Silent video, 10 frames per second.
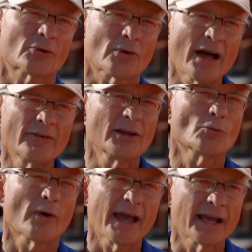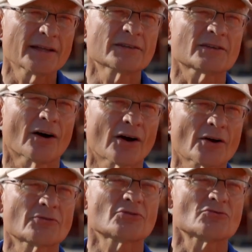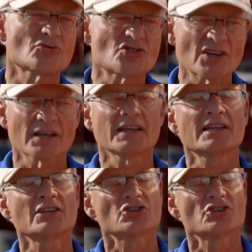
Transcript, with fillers: Gravity wagons are selling